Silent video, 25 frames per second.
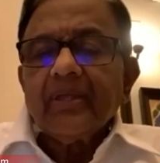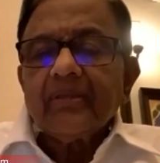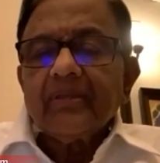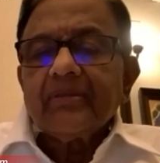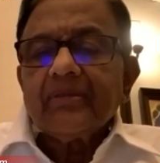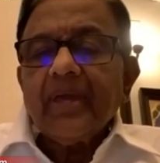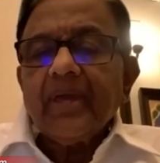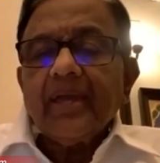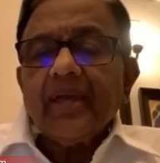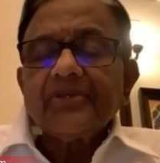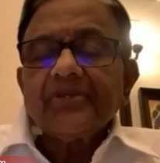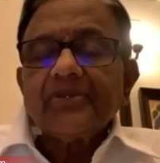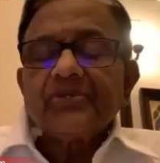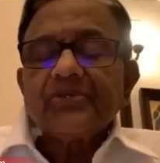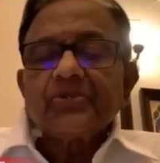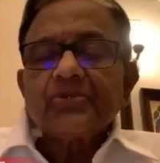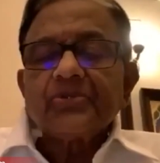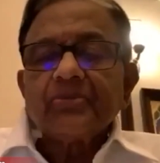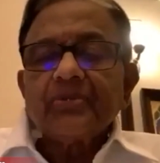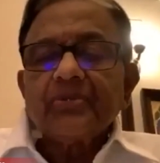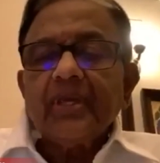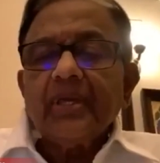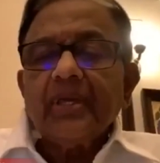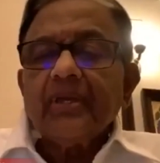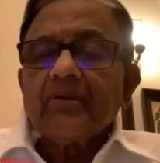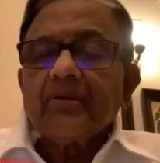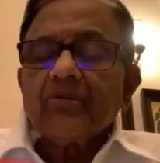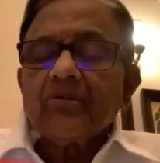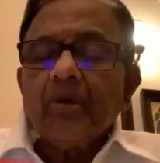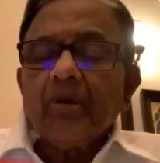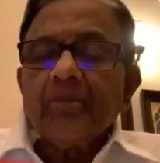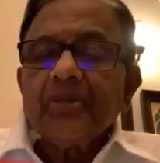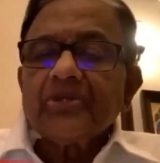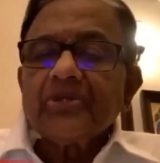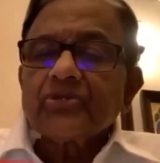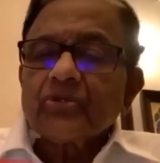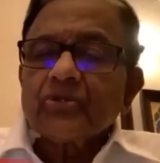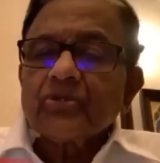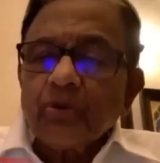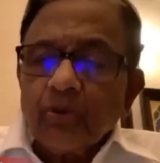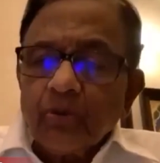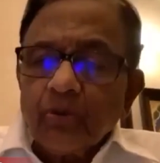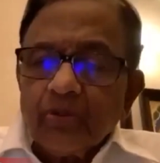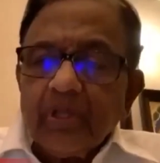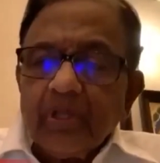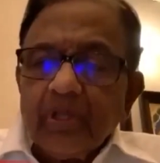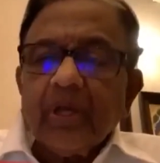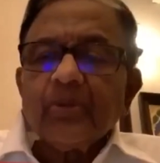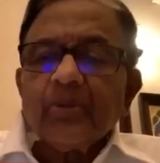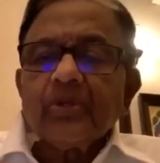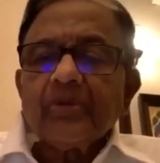thanks to the economic slowdown